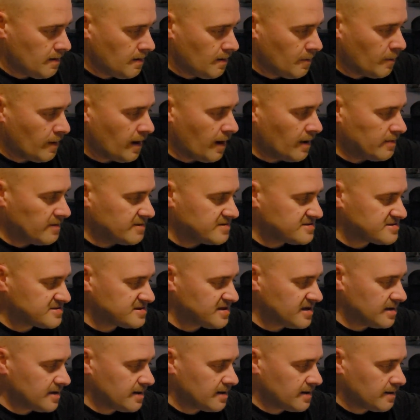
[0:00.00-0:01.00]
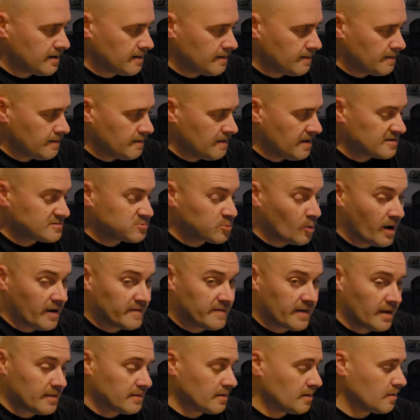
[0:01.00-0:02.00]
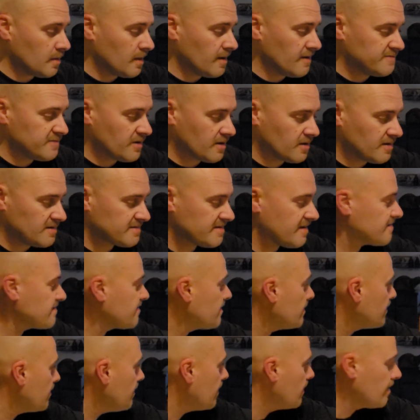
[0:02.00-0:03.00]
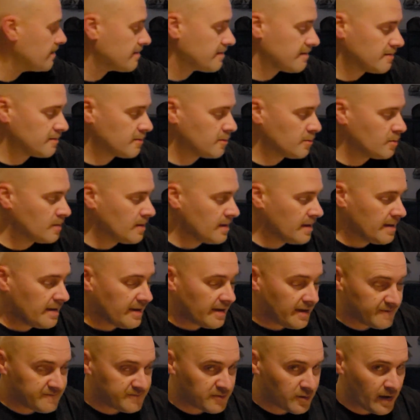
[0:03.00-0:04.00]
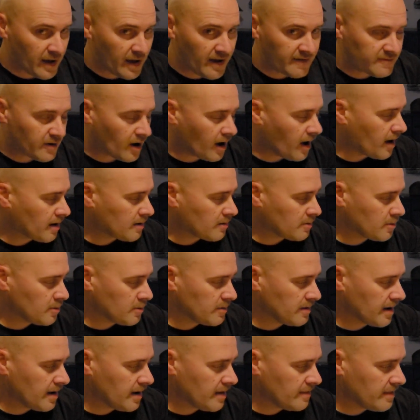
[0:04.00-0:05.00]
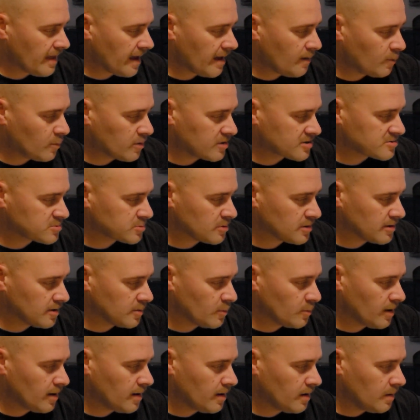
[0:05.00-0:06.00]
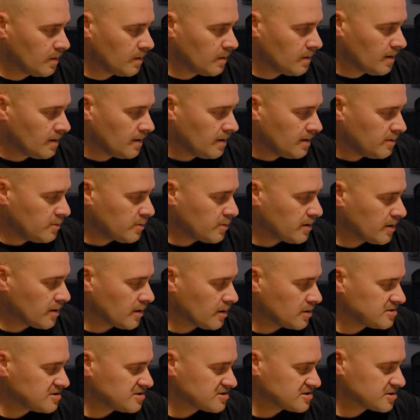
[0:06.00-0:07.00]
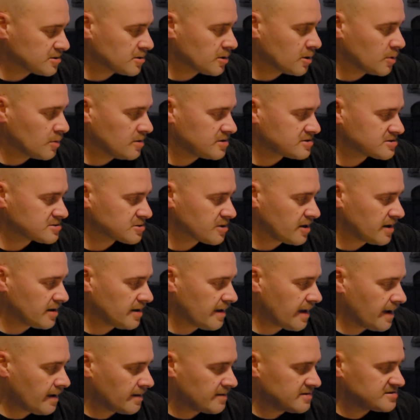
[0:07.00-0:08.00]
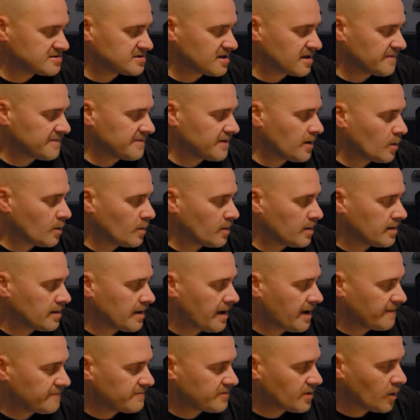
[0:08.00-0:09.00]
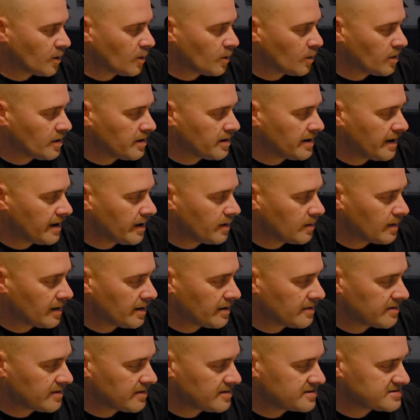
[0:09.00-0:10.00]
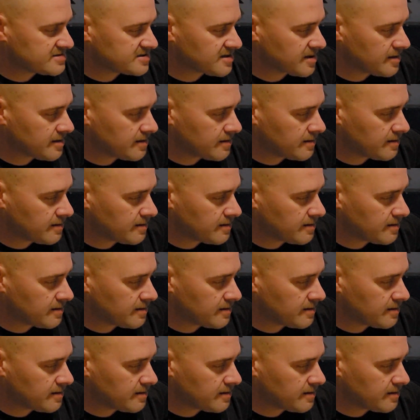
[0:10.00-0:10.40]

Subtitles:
around the stick. And that's why I got the gloves on, because that's kind of hot to do. If you have a hot glue gun, that works really well. You can just glue it straight down instead of going and having to hold it down like this.